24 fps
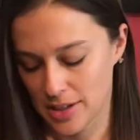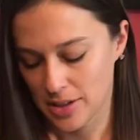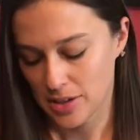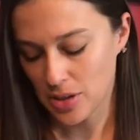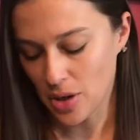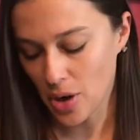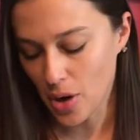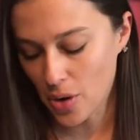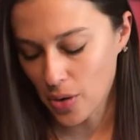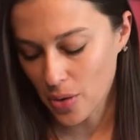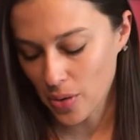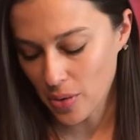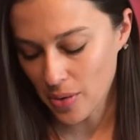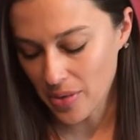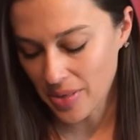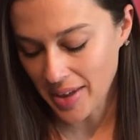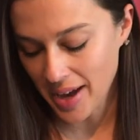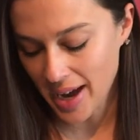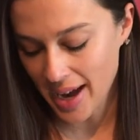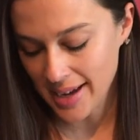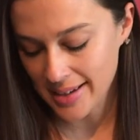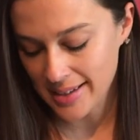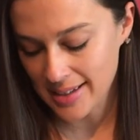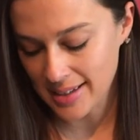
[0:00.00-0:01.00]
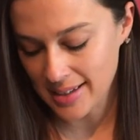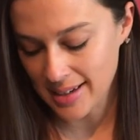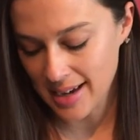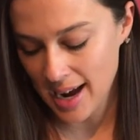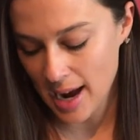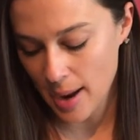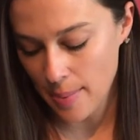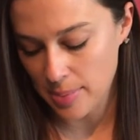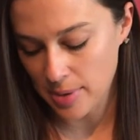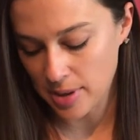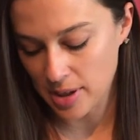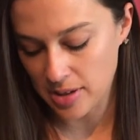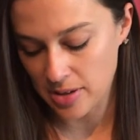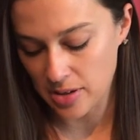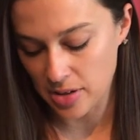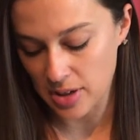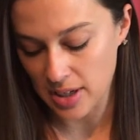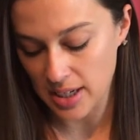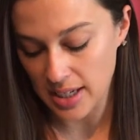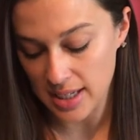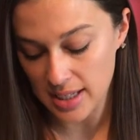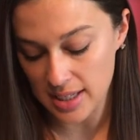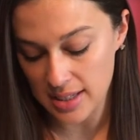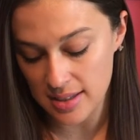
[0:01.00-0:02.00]
So that didn't happen under
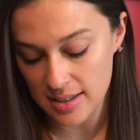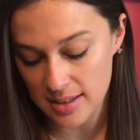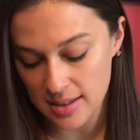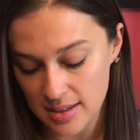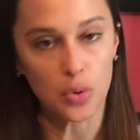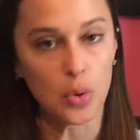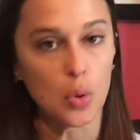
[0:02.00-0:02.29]
his